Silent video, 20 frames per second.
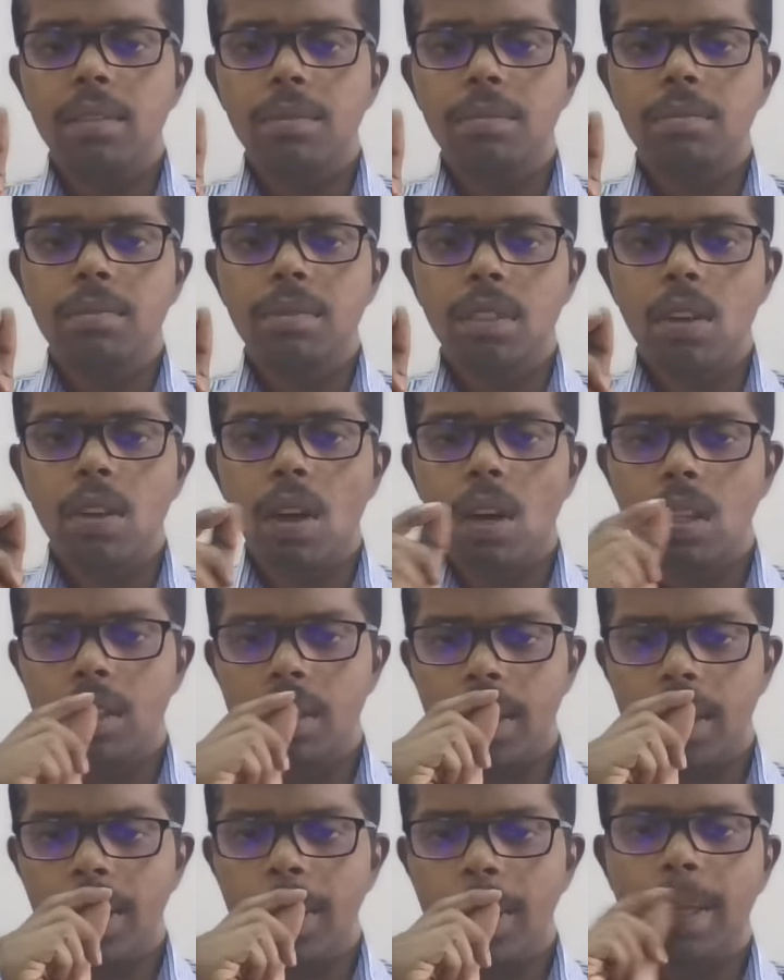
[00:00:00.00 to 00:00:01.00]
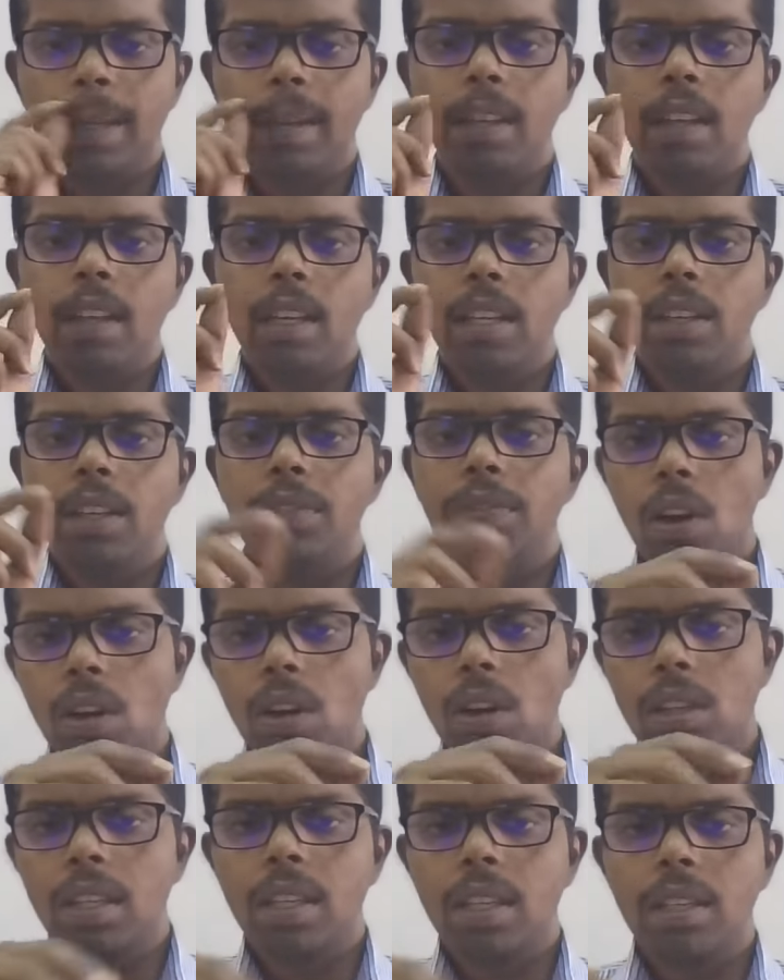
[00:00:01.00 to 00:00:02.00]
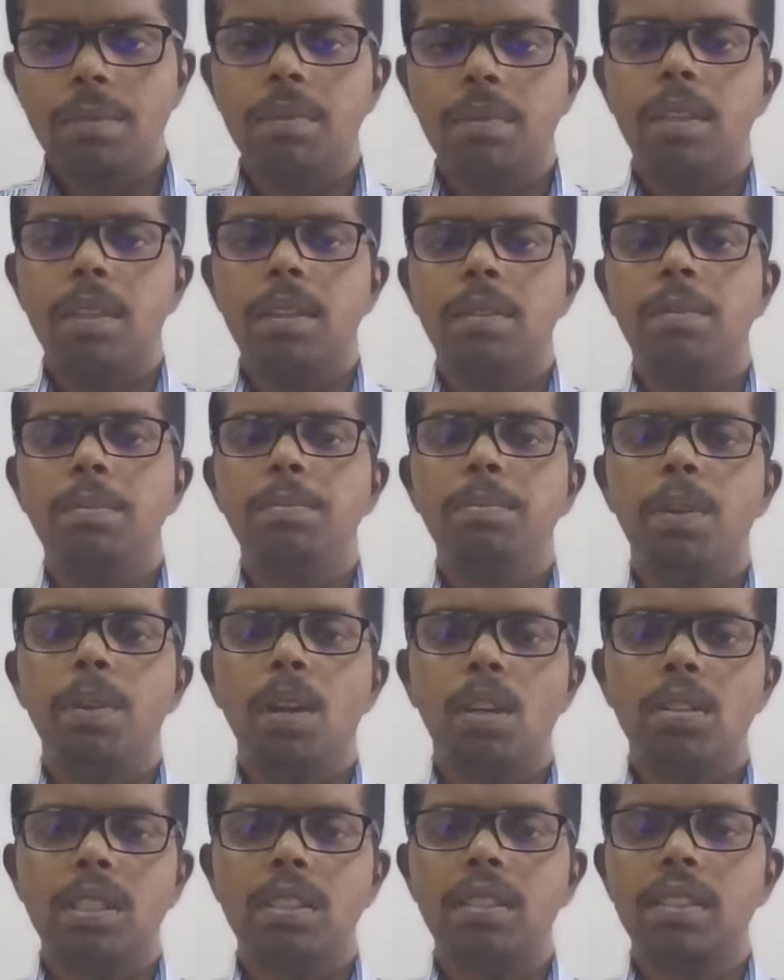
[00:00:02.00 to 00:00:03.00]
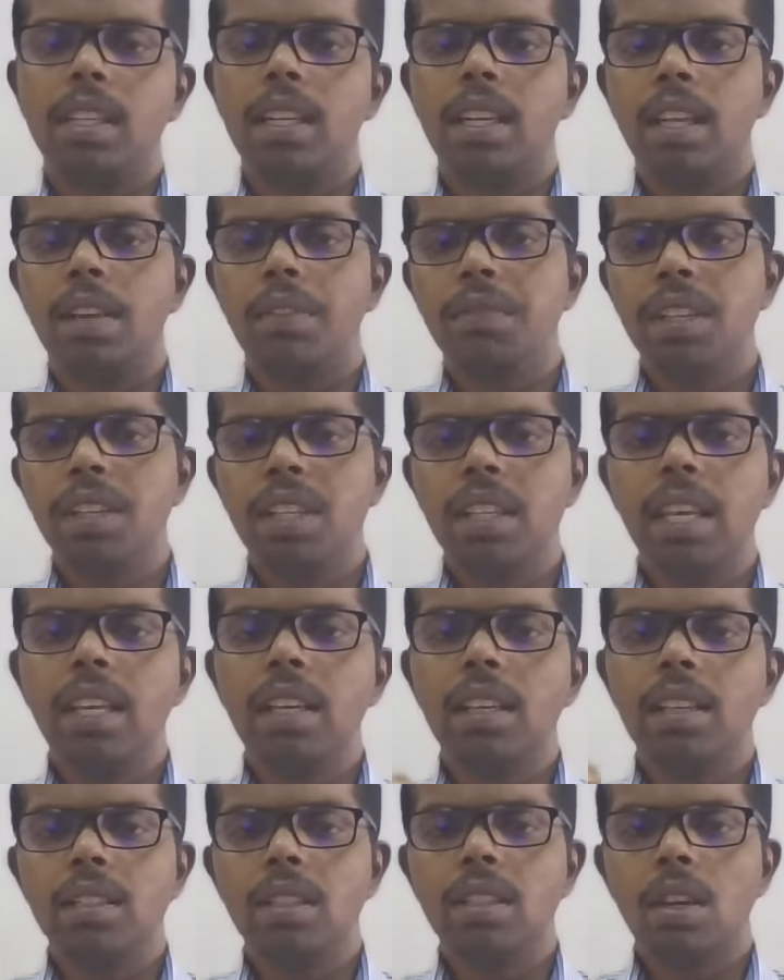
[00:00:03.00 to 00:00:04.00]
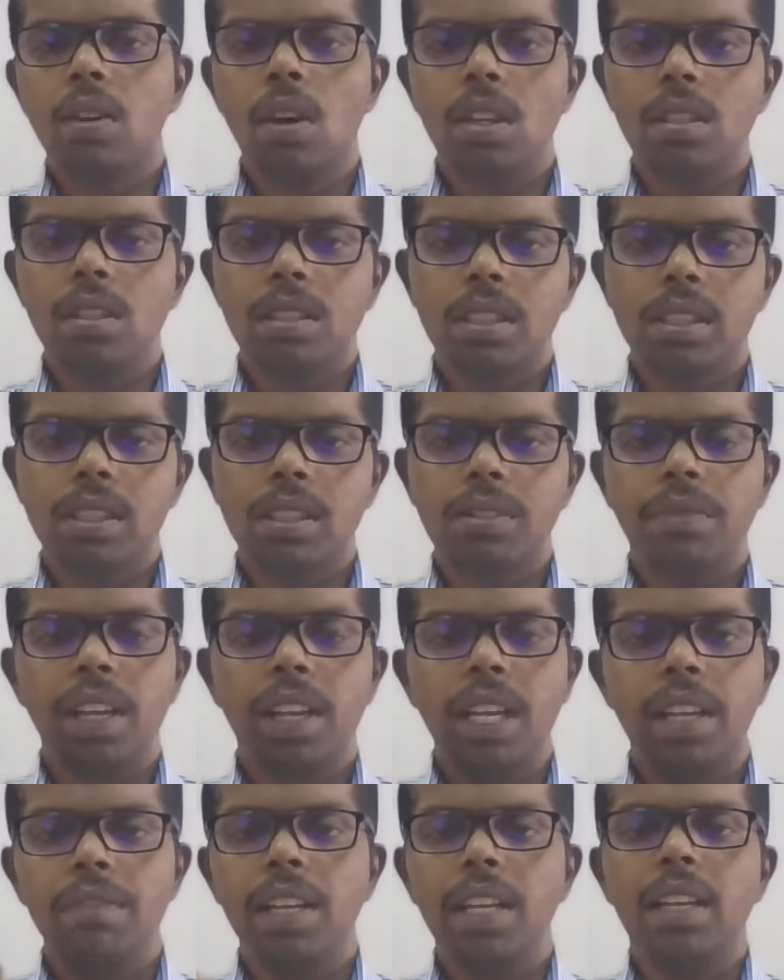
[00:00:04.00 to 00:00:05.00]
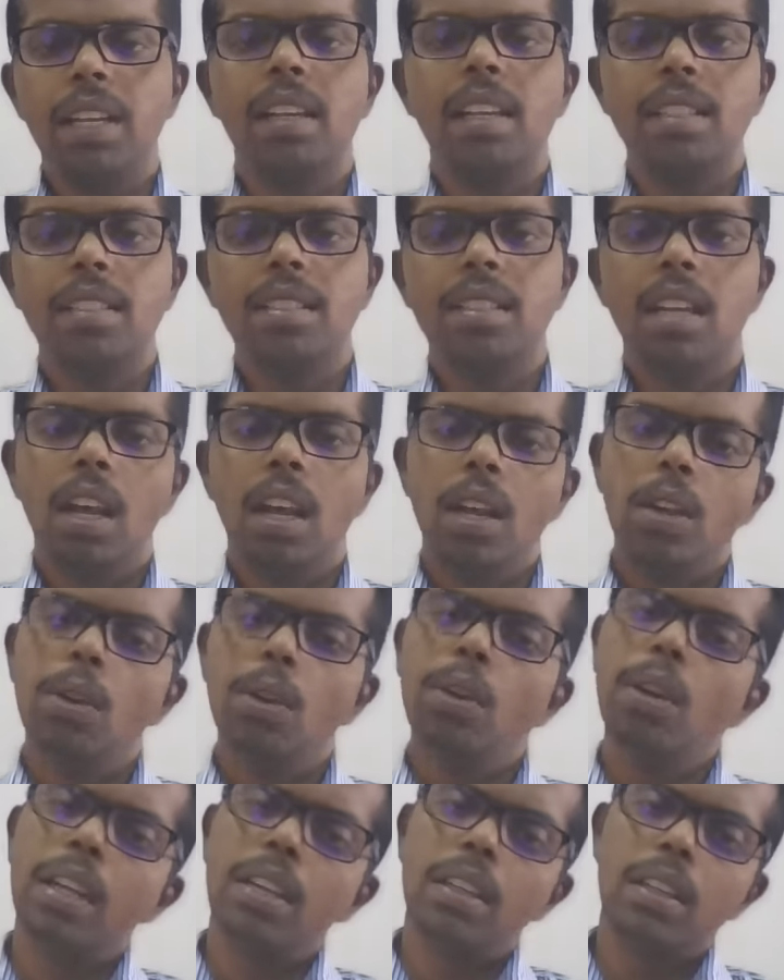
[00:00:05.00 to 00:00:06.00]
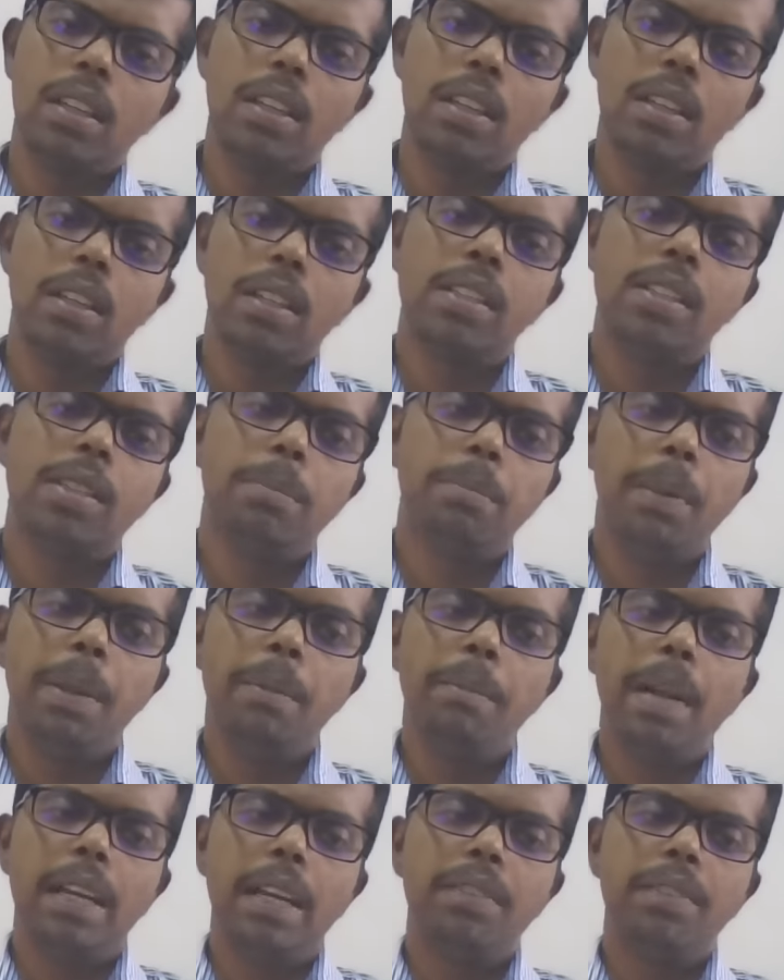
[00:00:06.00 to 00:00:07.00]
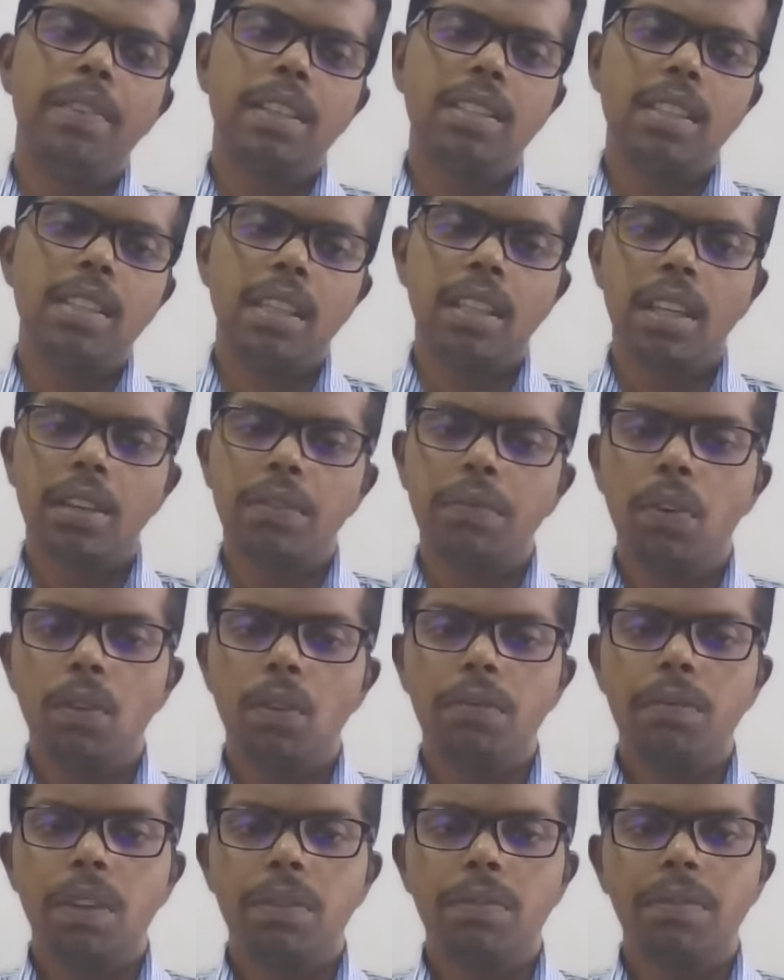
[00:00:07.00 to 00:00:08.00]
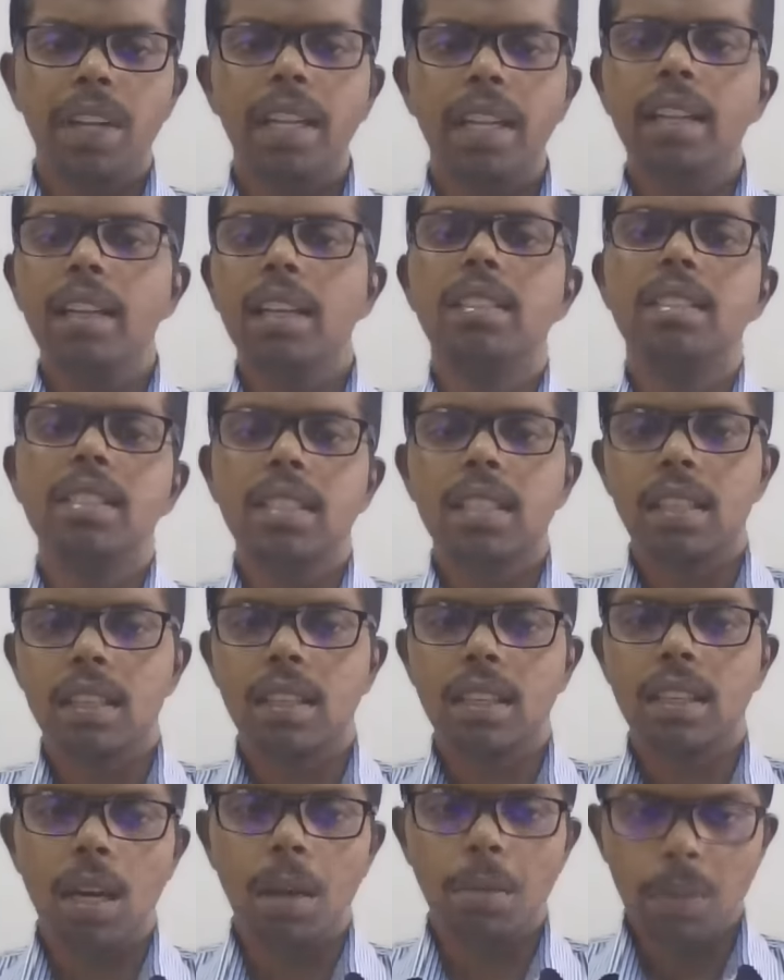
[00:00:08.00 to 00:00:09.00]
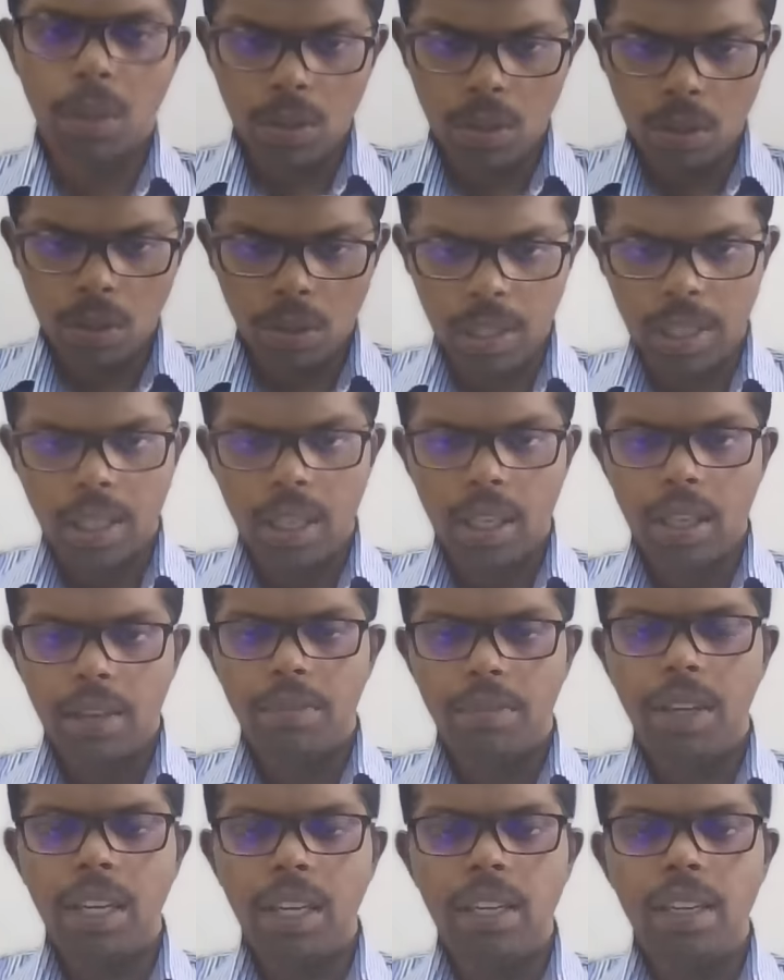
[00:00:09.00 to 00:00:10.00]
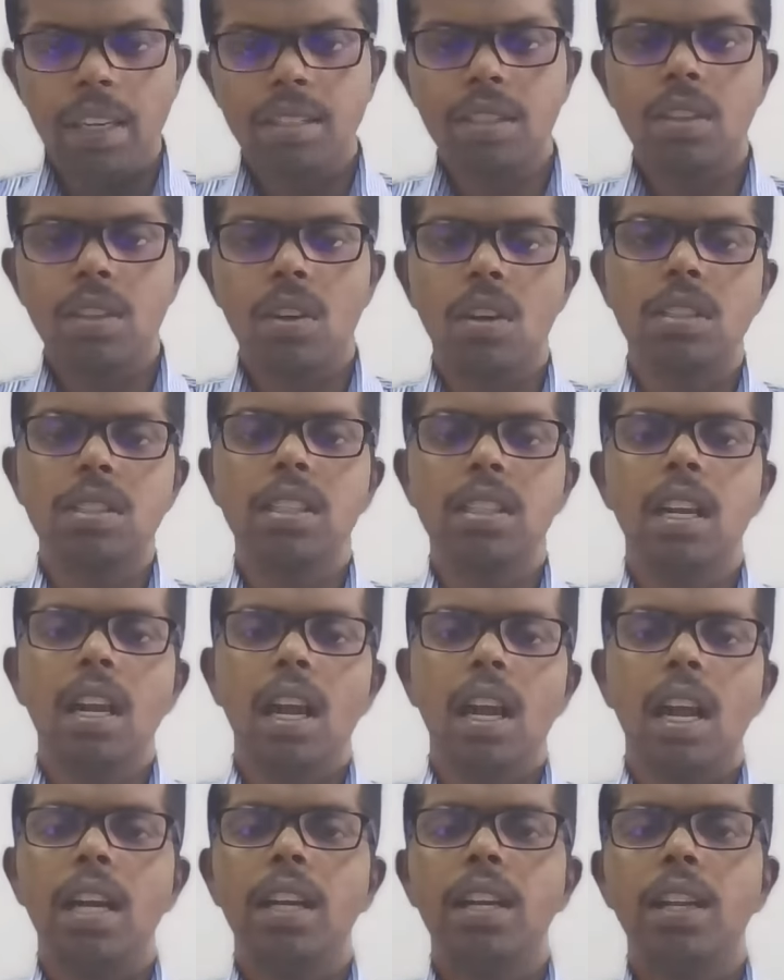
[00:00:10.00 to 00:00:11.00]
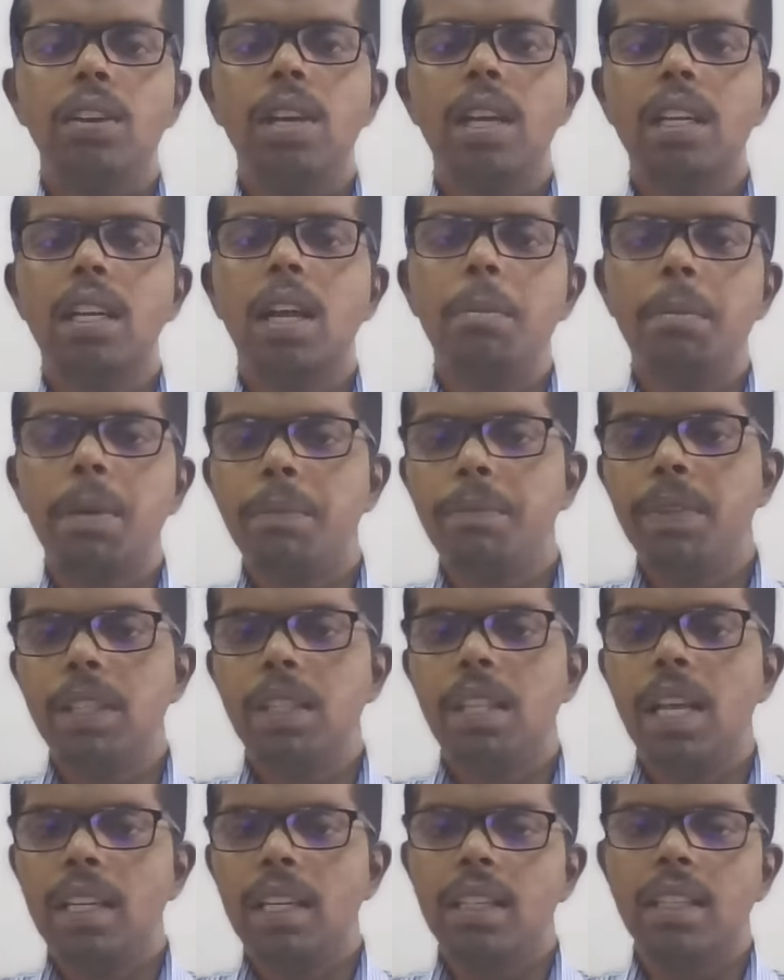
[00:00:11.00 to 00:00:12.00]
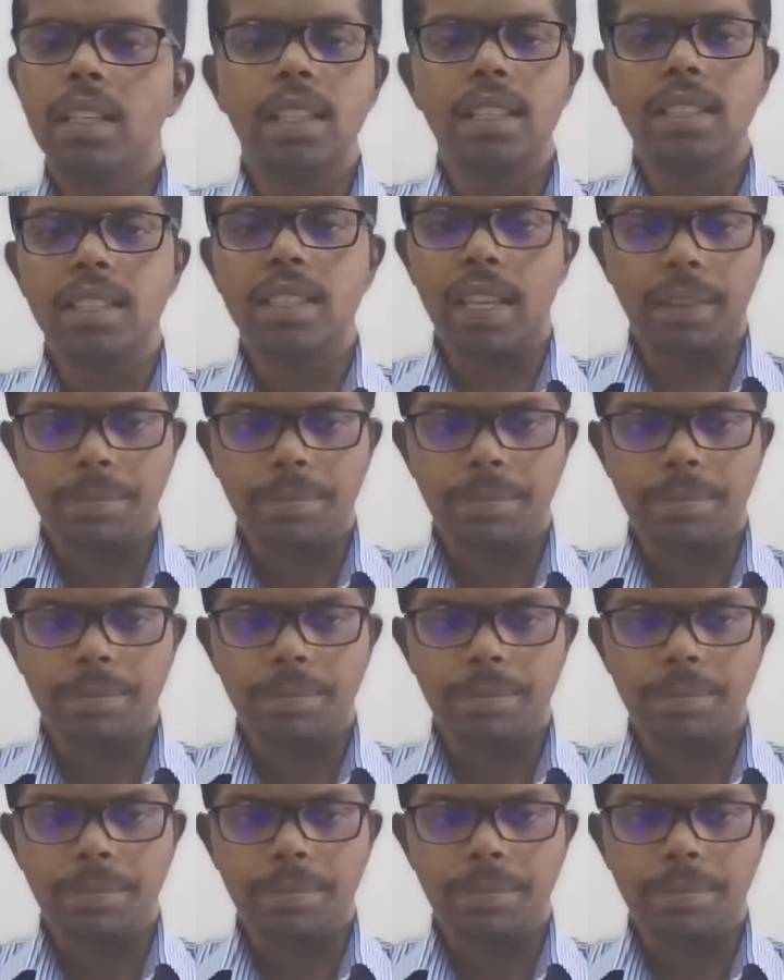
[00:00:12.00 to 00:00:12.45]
cost and if all the processor, everything, the cost is very less, you can simply manufacture that phone for very less amount only, very less cost, and you can come up with that design.